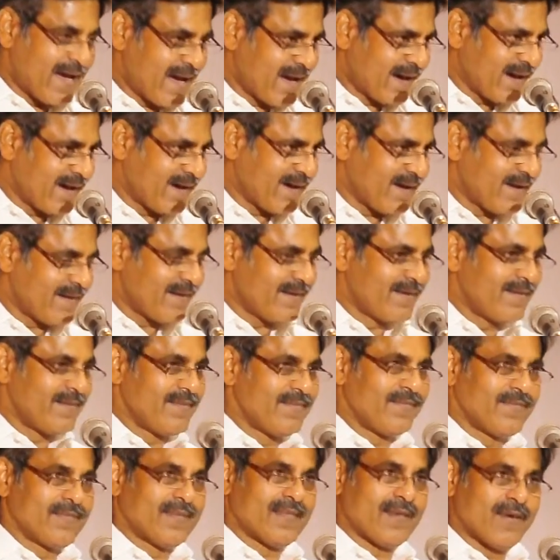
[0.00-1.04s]
her
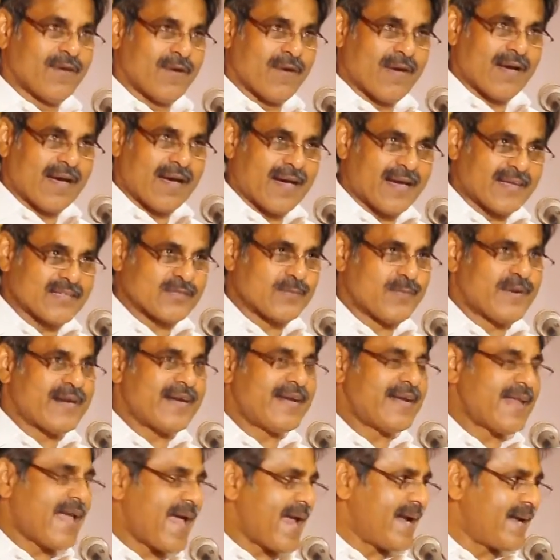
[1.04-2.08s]

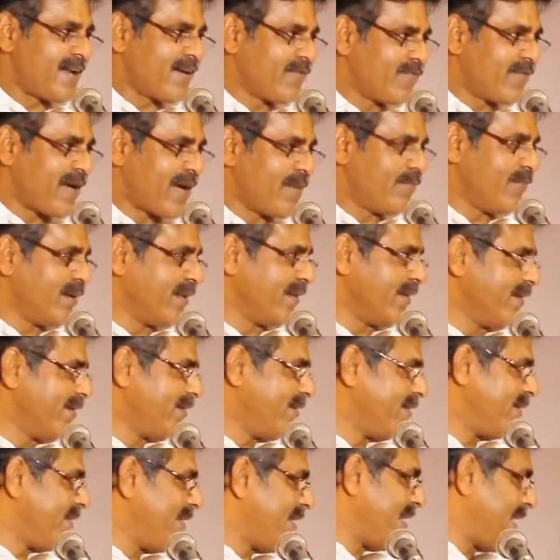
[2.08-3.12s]
husband and her family,
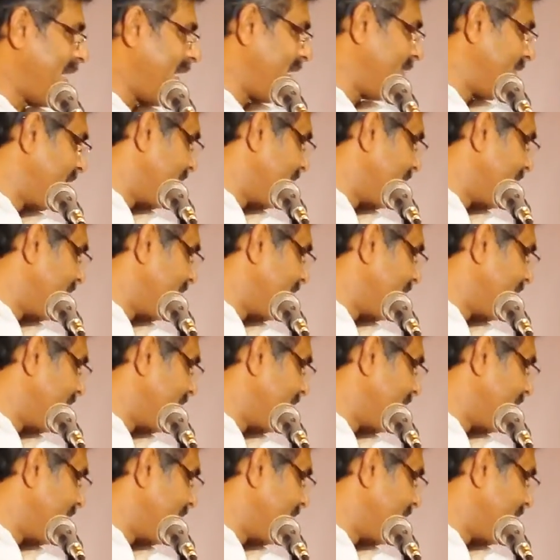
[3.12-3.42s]
I